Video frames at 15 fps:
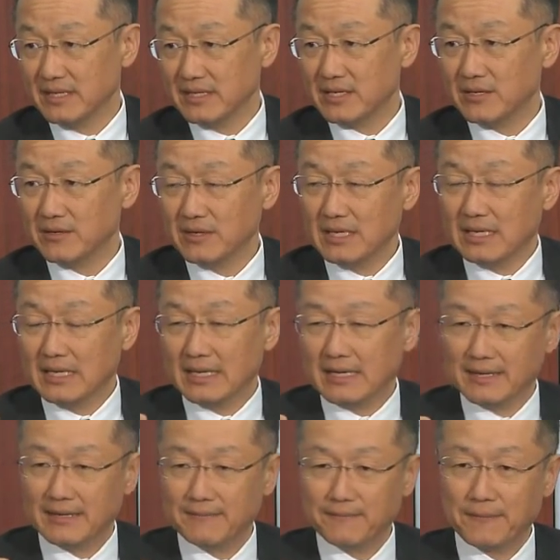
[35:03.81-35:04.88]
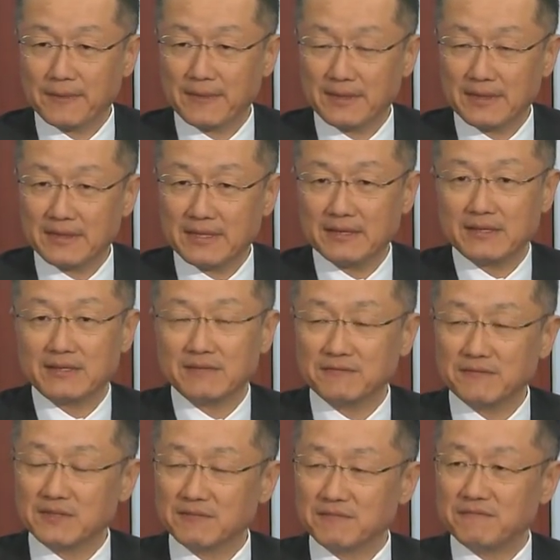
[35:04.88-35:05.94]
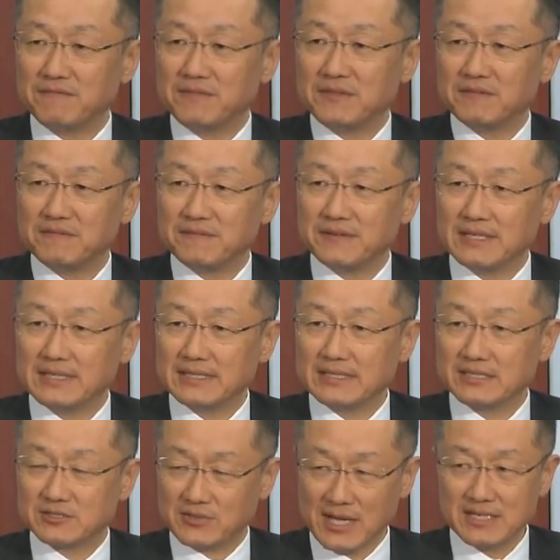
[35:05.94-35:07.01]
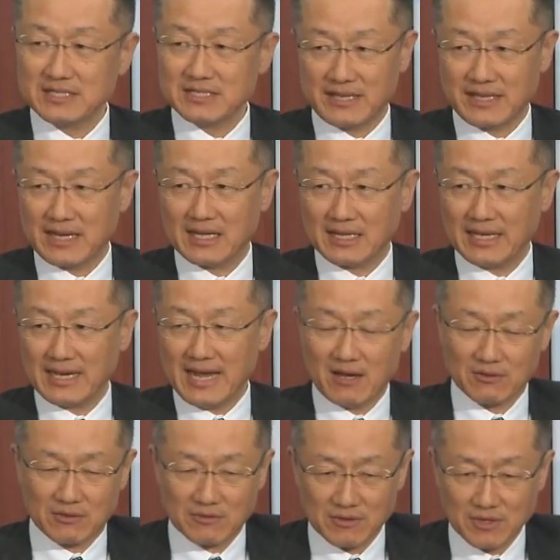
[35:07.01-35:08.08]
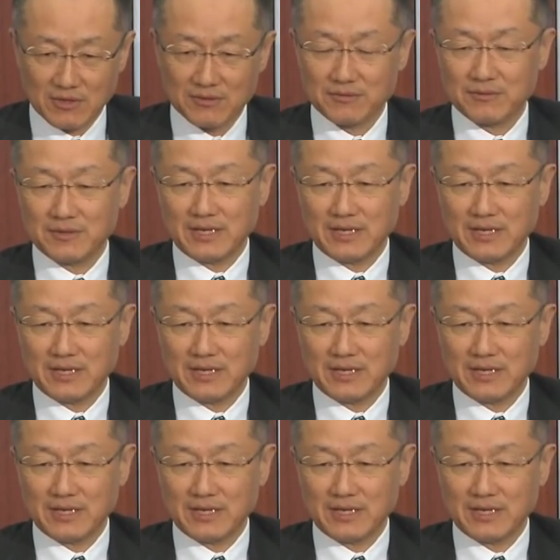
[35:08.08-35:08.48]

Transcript: You know, um, the, the, the, the, uh, the strategy that I laid out, grow,